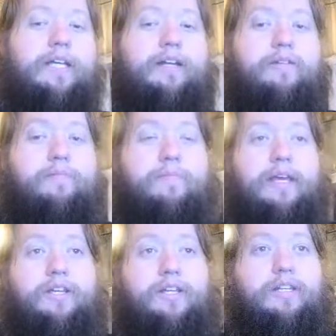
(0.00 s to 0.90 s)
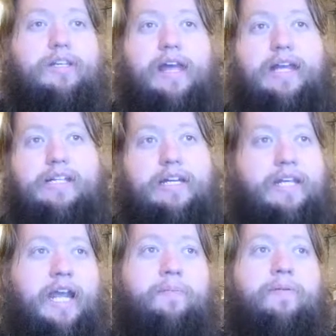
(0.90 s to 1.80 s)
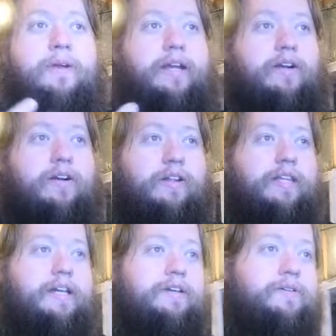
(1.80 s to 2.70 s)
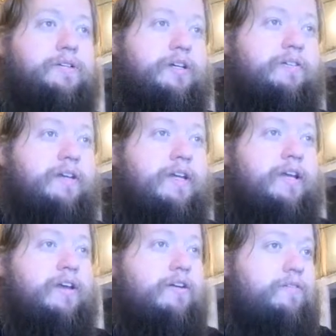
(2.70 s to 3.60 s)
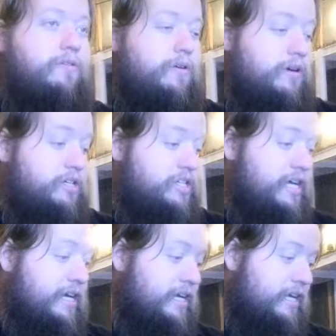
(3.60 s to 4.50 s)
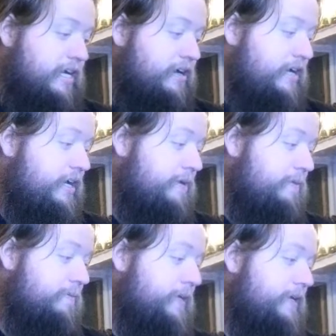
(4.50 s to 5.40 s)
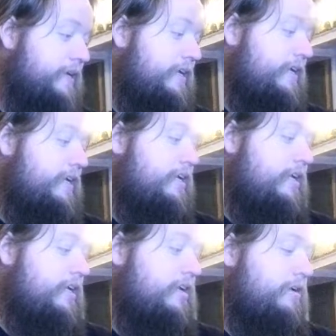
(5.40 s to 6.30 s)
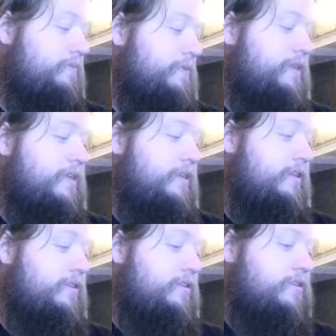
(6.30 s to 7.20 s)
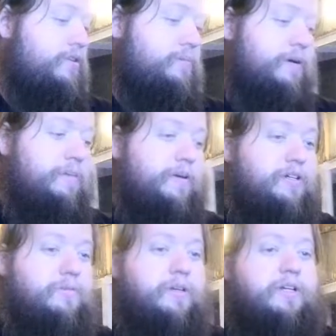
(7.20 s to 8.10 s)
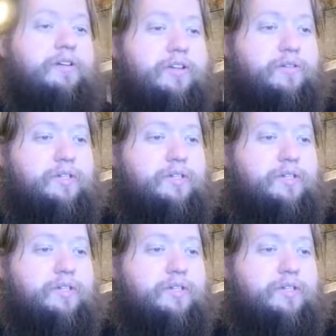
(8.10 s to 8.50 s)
Makes the anti-tampering, all that other stuff. For our secondary, so the primary is what do you do?